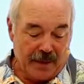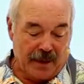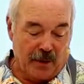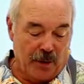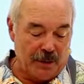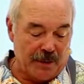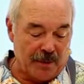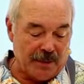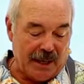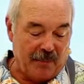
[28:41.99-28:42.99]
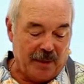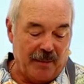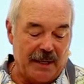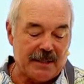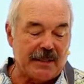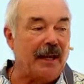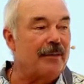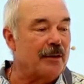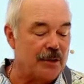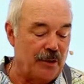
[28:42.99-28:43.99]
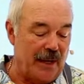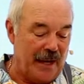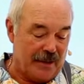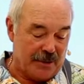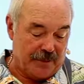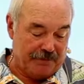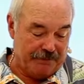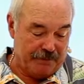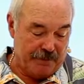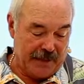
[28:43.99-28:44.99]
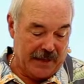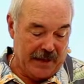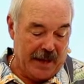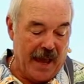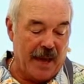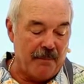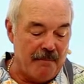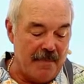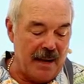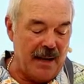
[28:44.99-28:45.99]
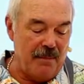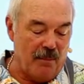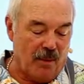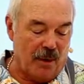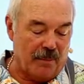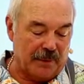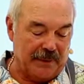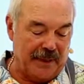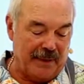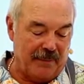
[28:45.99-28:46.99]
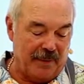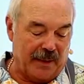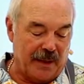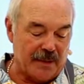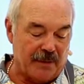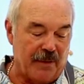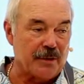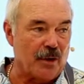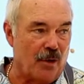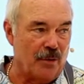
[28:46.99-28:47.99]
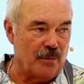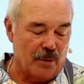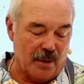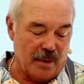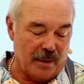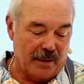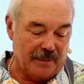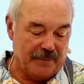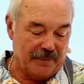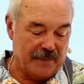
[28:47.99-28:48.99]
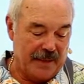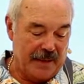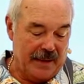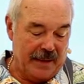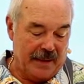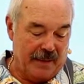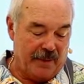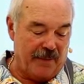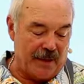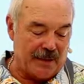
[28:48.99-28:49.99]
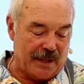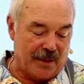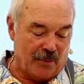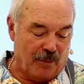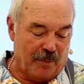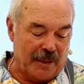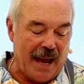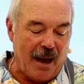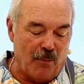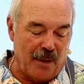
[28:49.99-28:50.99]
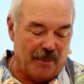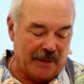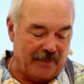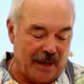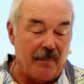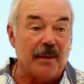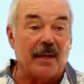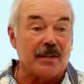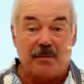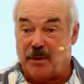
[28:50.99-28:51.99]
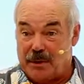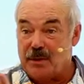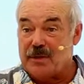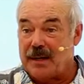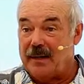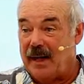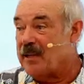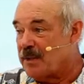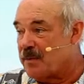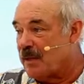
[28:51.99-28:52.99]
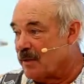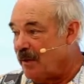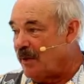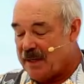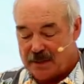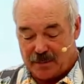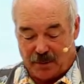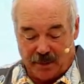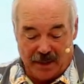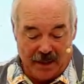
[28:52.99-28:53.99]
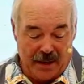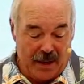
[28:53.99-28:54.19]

They urged him to stay with them, and he stayed there two days and many more believed because of his own word. Then they said to the woman, Now we believe not because of what you said, not just because of your testimony.